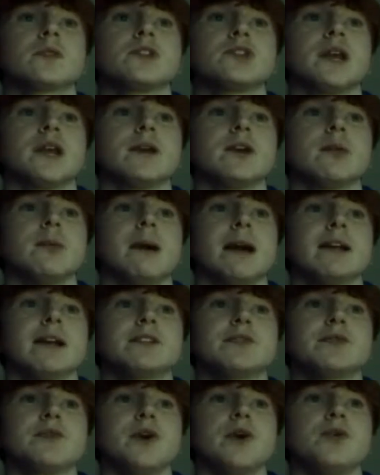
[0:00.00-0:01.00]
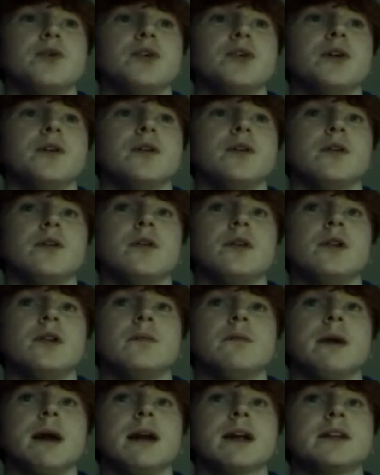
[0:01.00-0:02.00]
Zinchenko back into Foden.
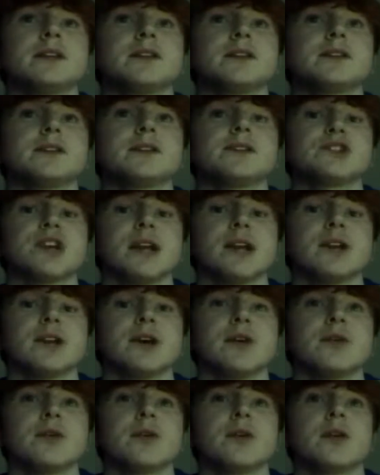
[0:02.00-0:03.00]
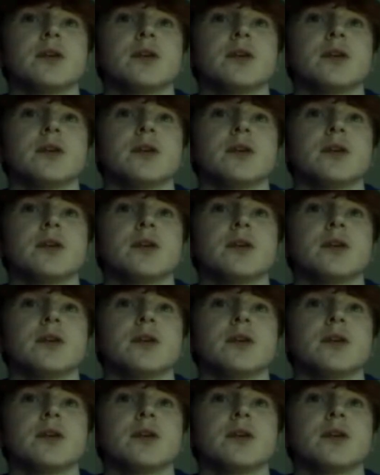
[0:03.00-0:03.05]
Back into Zinchenko.